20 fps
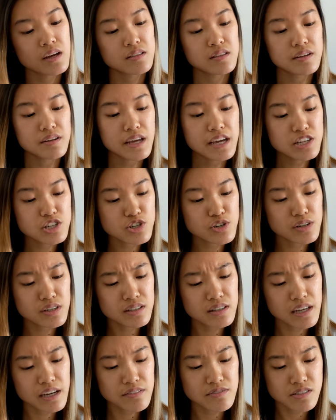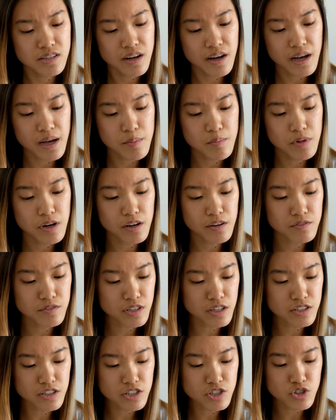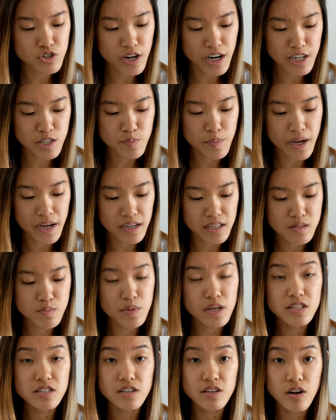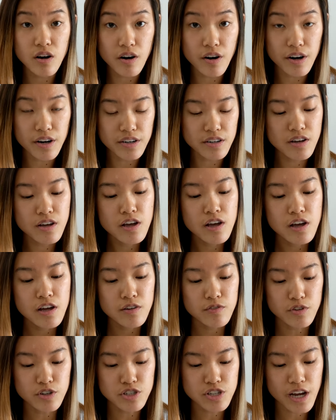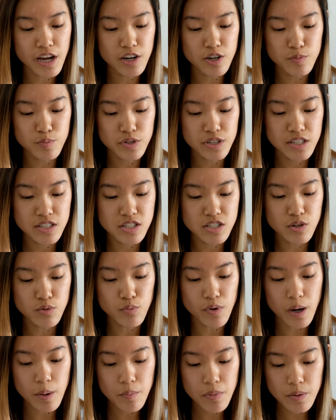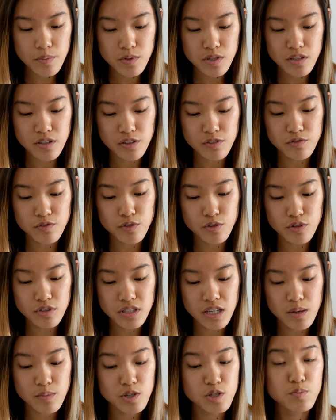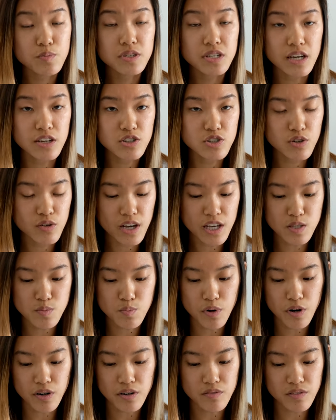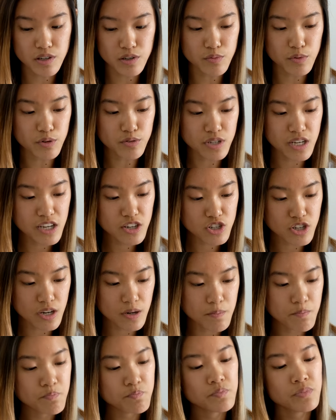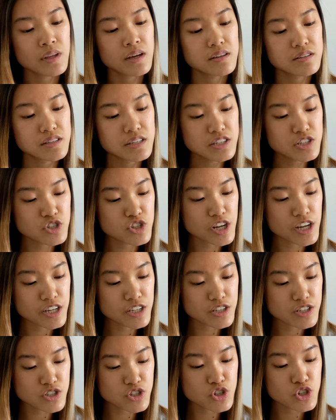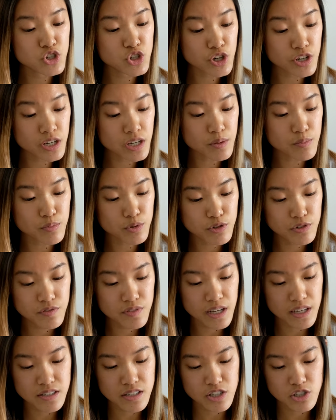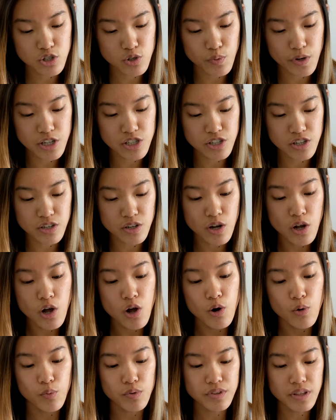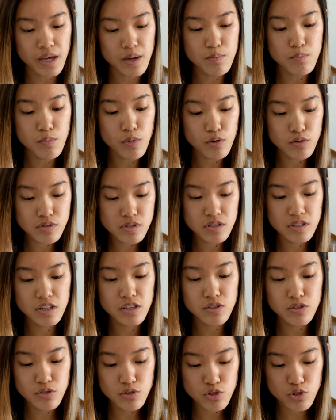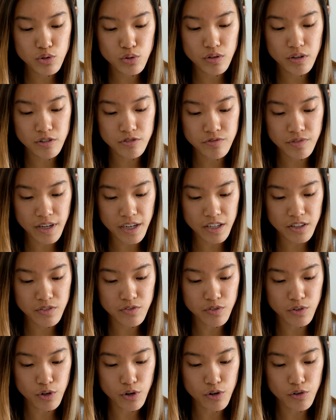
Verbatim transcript: The nature and lifetime of dungeon trash packs makes it hard for Shadow Priests to ramp up to their full damage potential as part of their rotation. These changes should improve that situation with a mostly neutral effect for